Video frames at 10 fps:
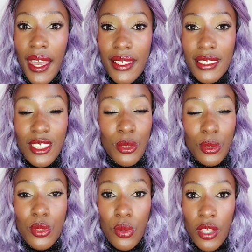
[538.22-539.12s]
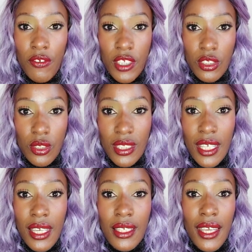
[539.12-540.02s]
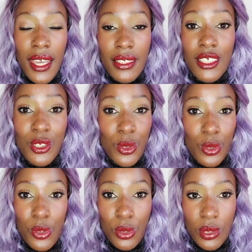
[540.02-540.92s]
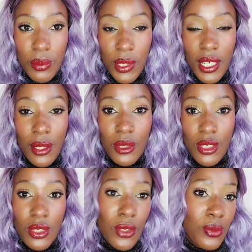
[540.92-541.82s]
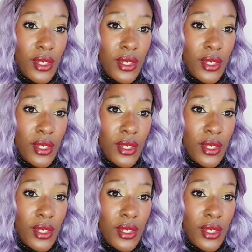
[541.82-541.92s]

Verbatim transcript: And it also evens your skin and it controls breakouts.